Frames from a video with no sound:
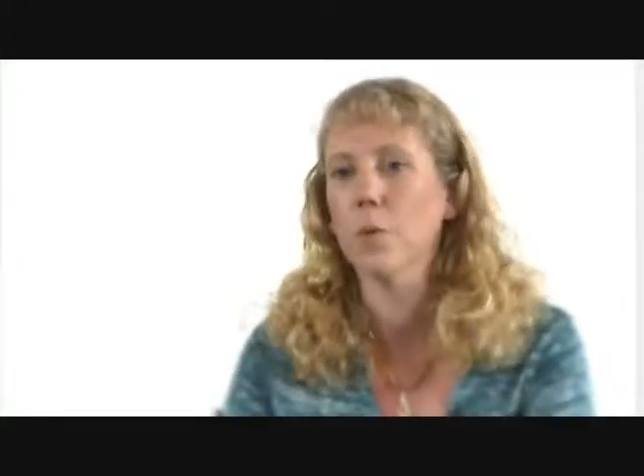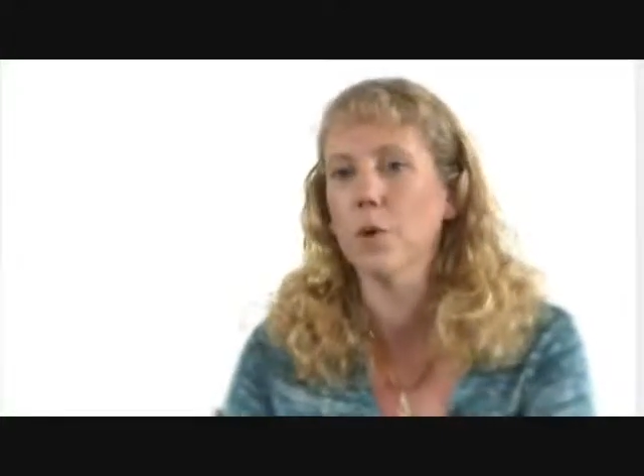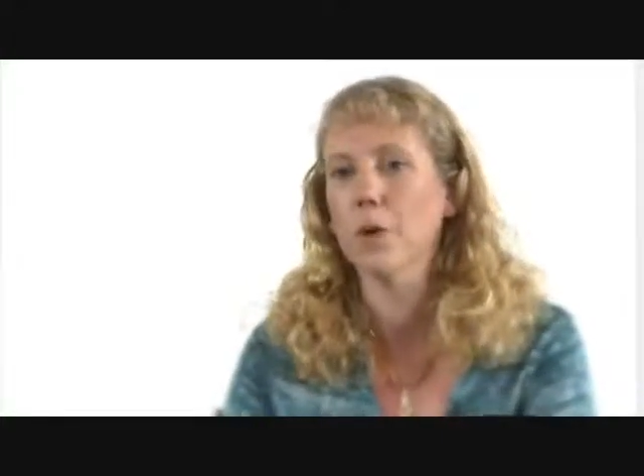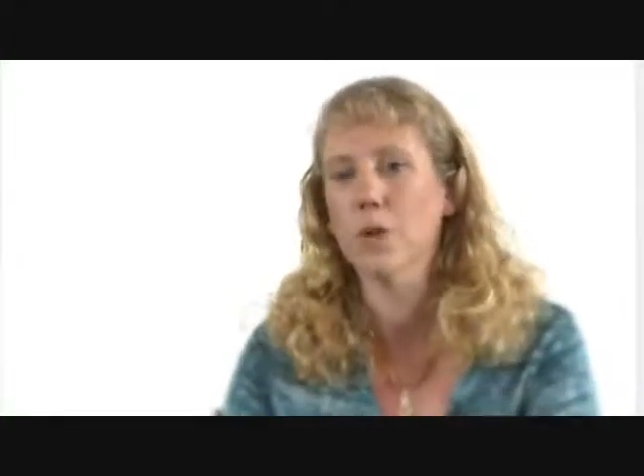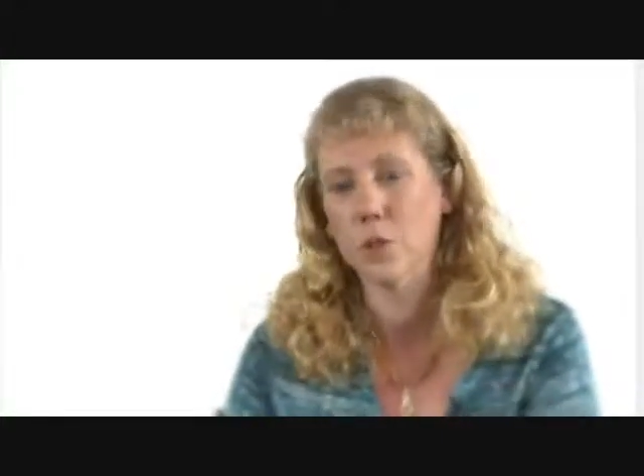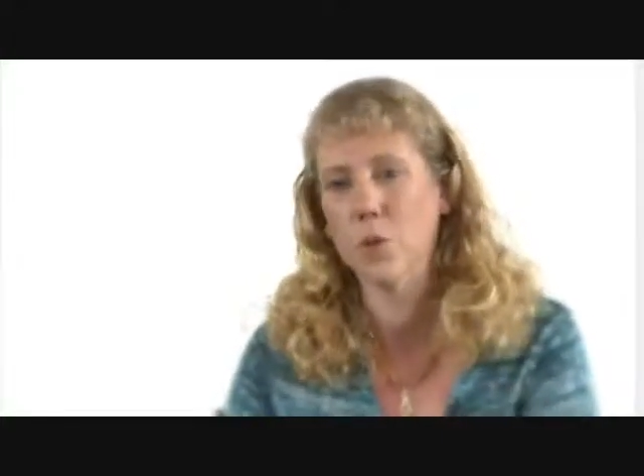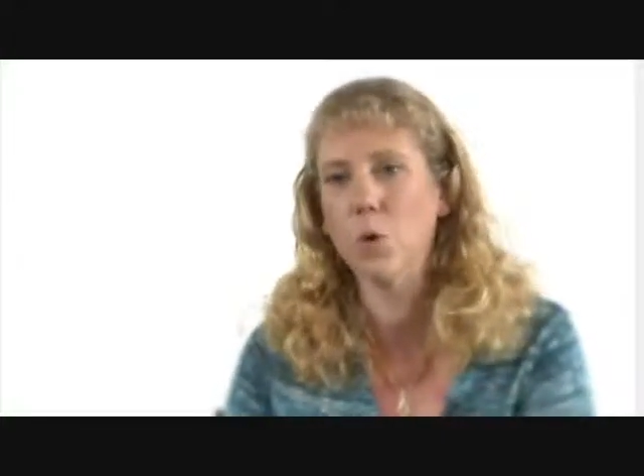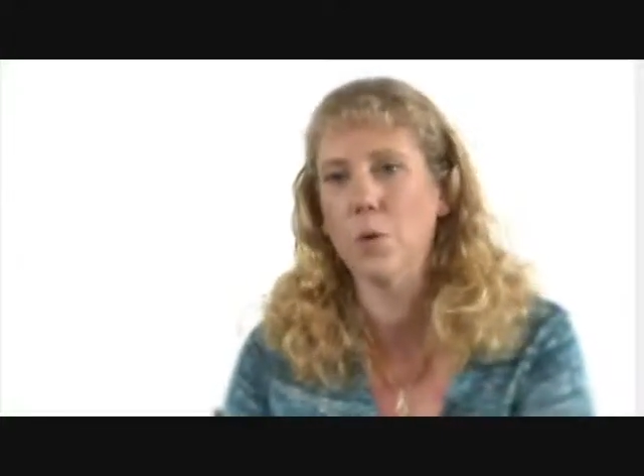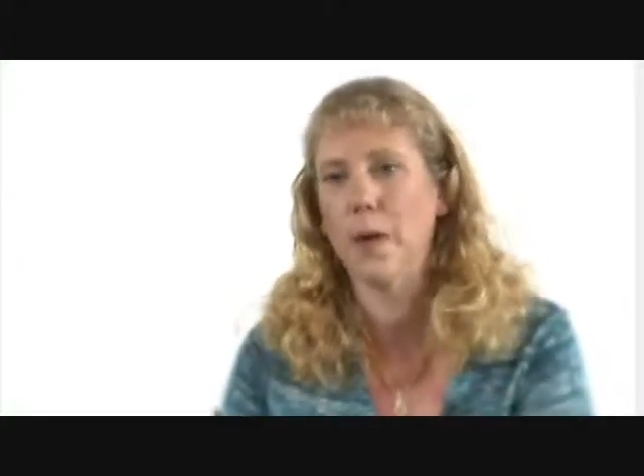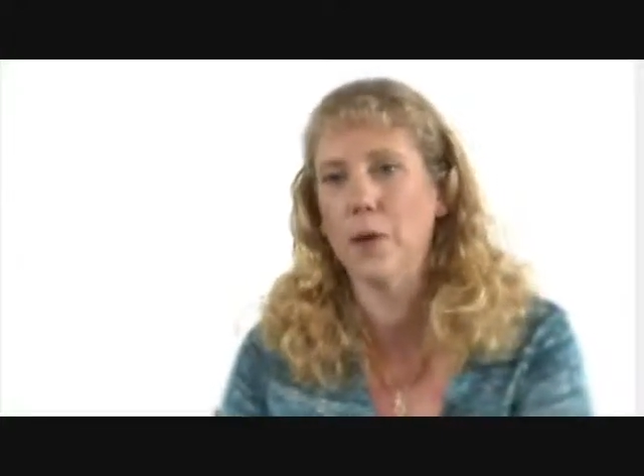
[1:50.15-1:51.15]
but
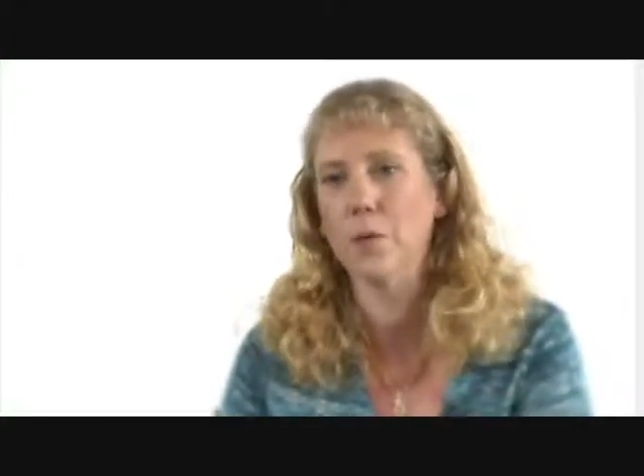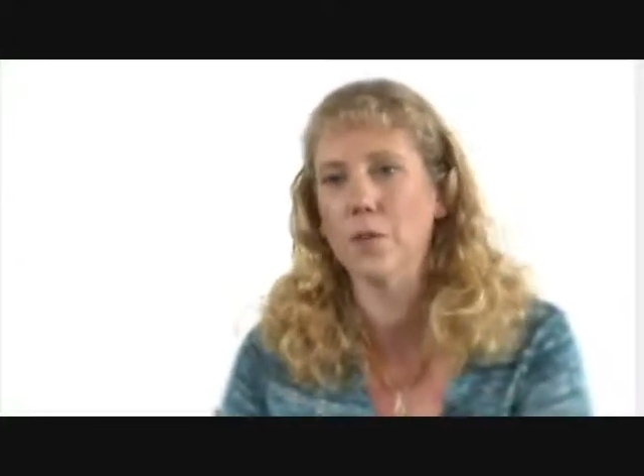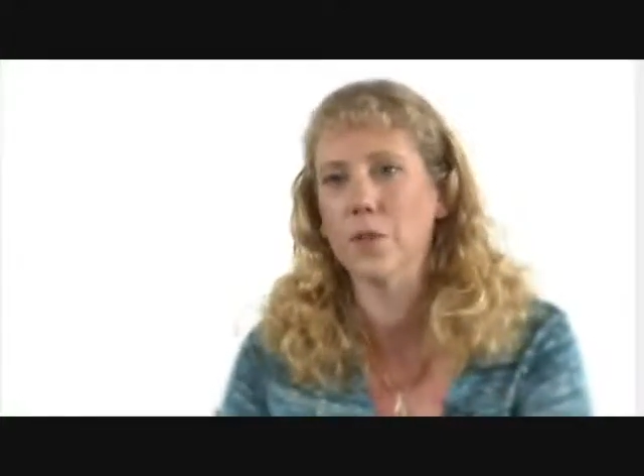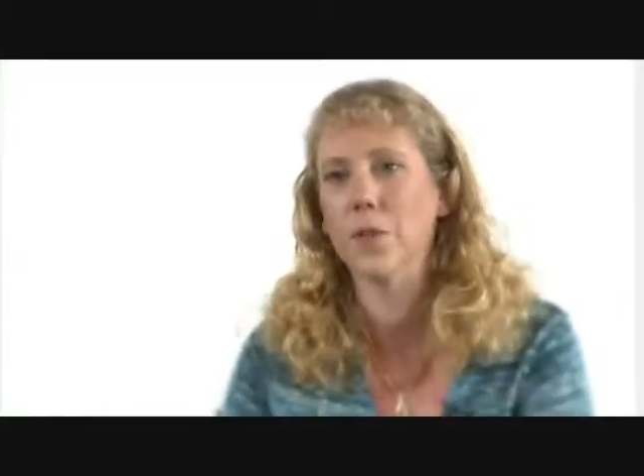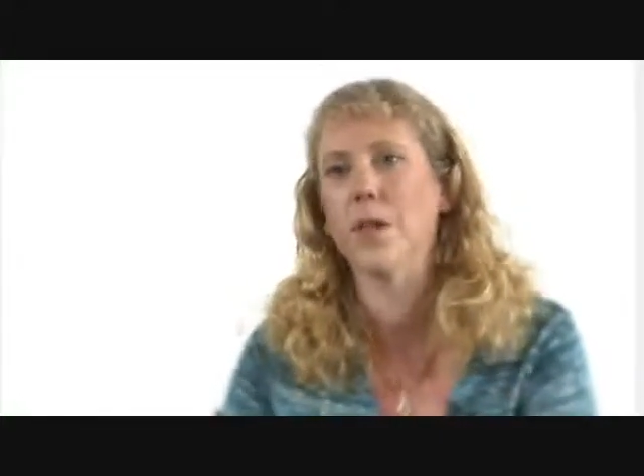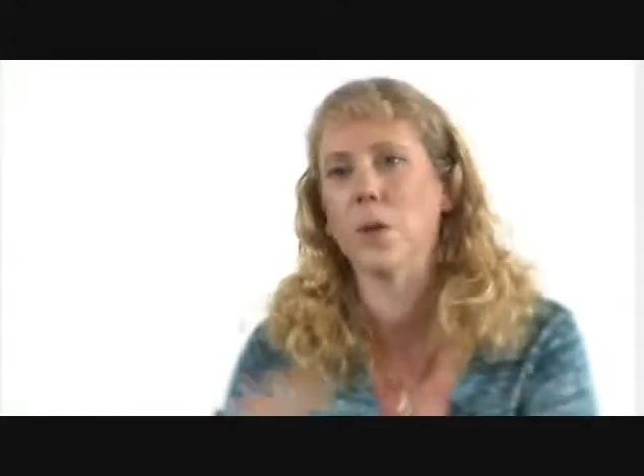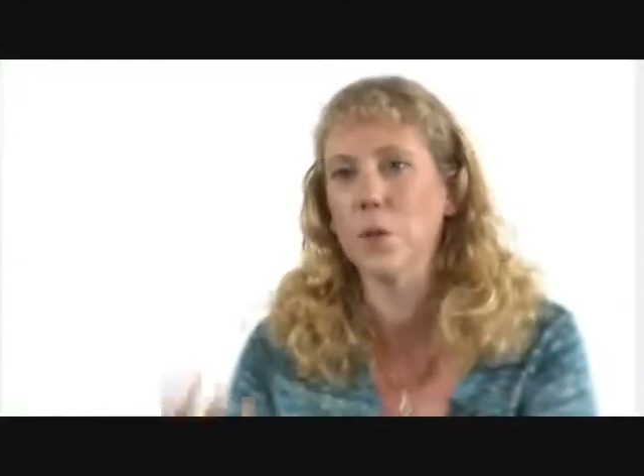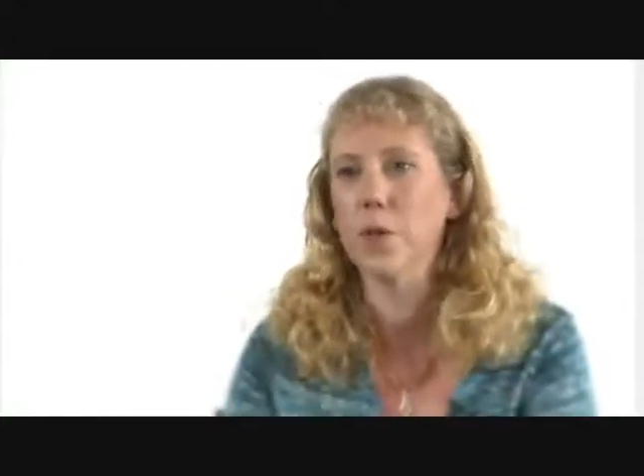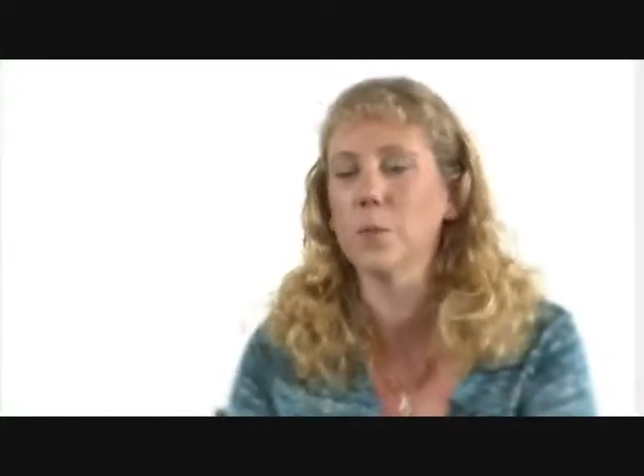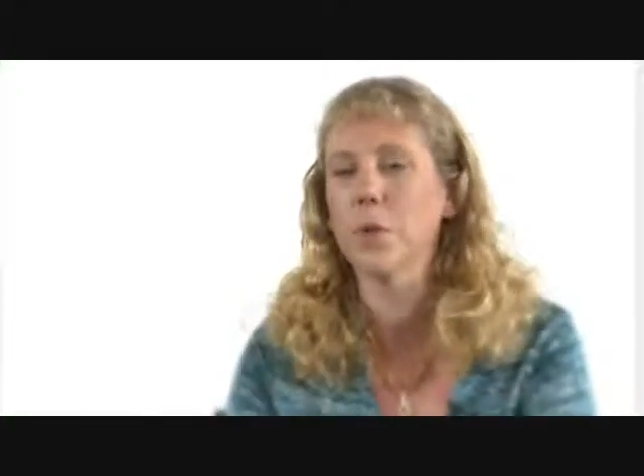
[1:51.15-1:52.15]
small amounts, and then I
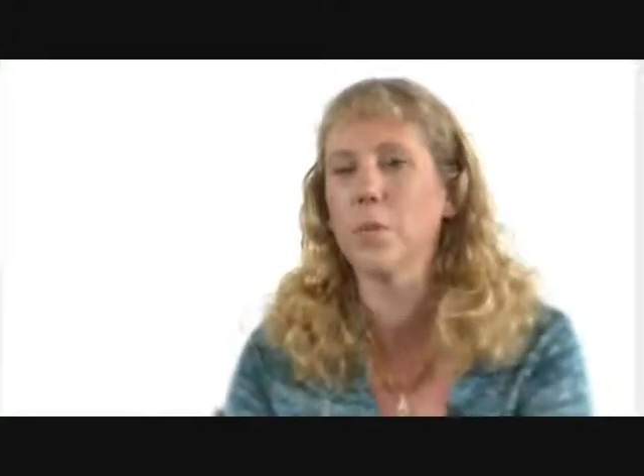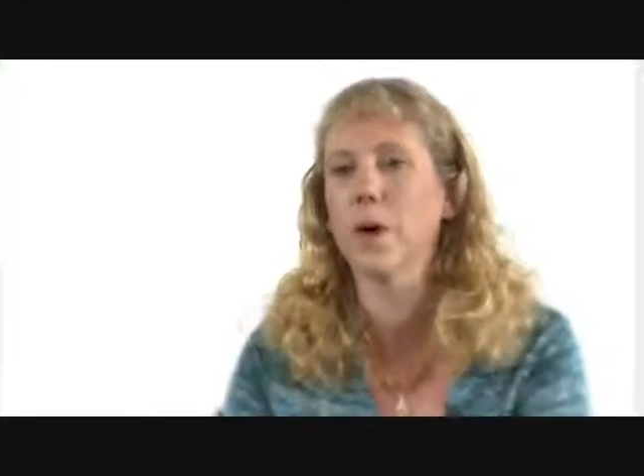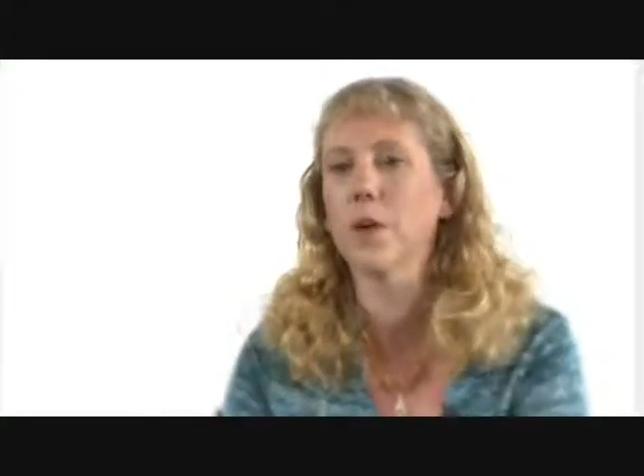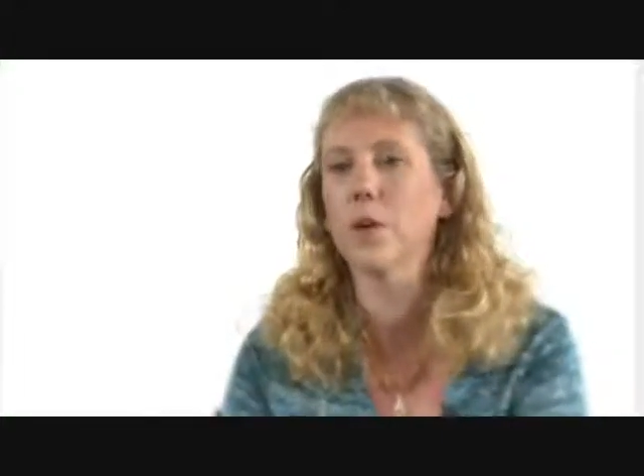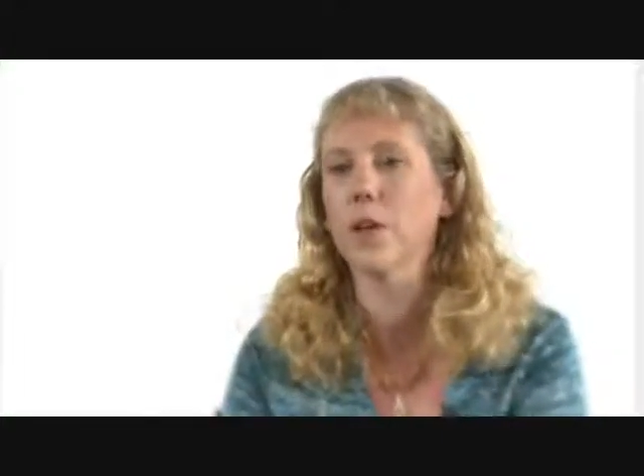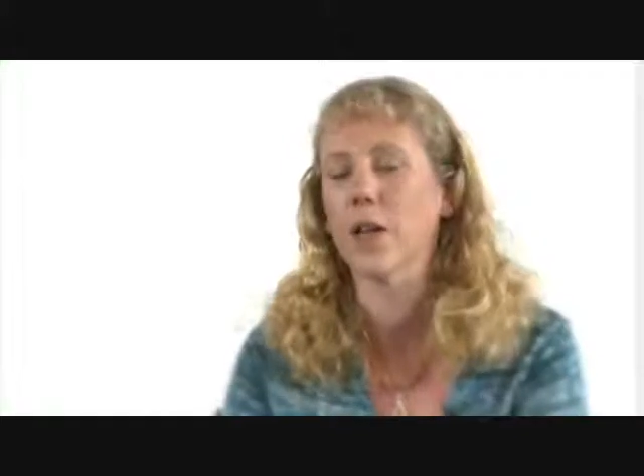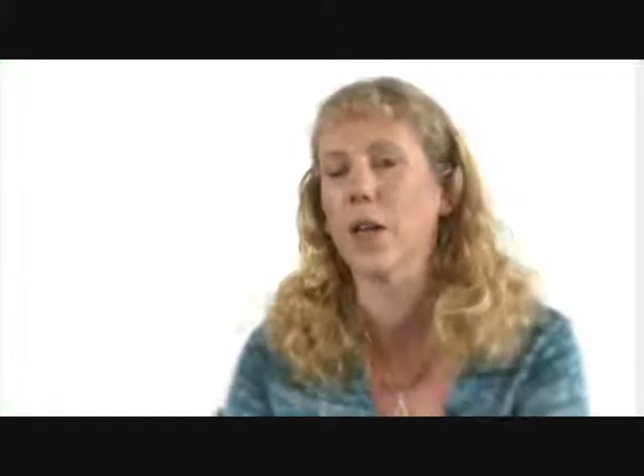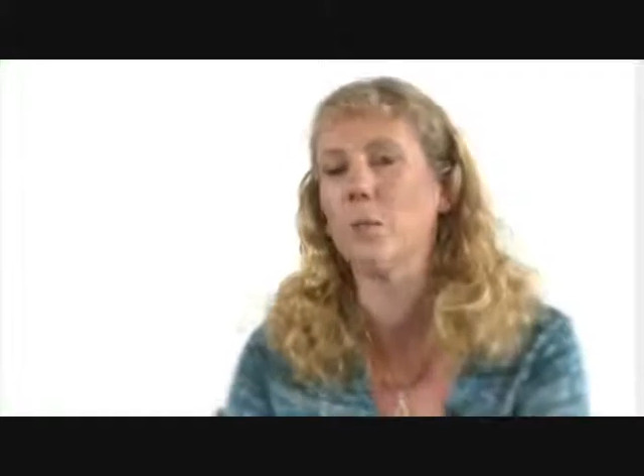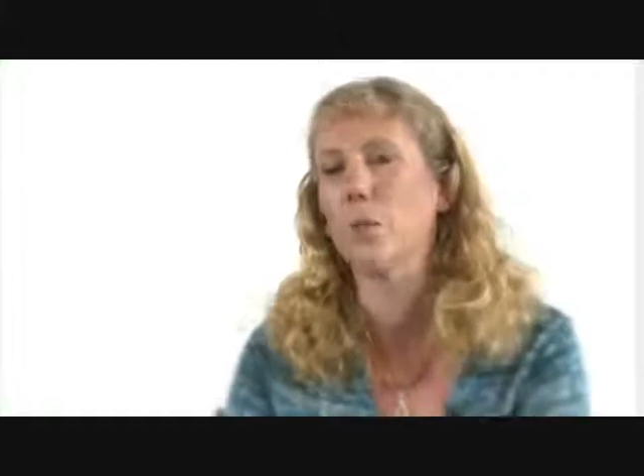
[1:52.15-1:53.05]
always put it back on again.